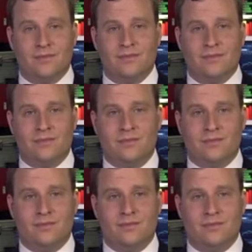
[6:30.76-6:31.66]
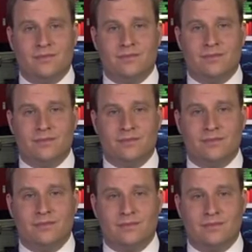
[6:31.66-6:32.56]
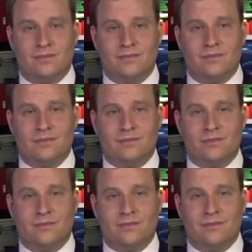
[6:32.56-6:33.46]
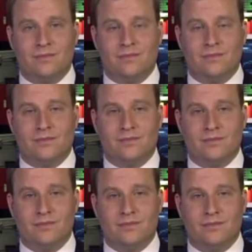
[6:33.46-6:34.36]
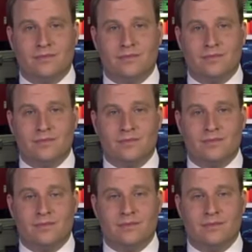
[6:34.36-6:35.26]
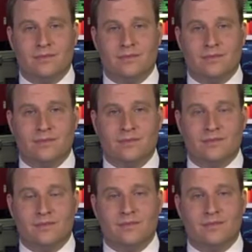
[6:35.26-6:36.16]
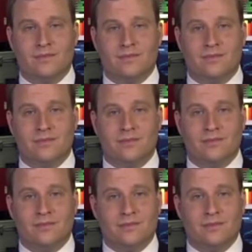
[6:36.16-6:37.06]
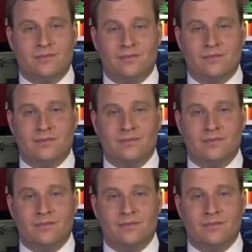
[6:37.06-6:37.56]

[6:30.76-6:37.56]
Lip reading: [no speech]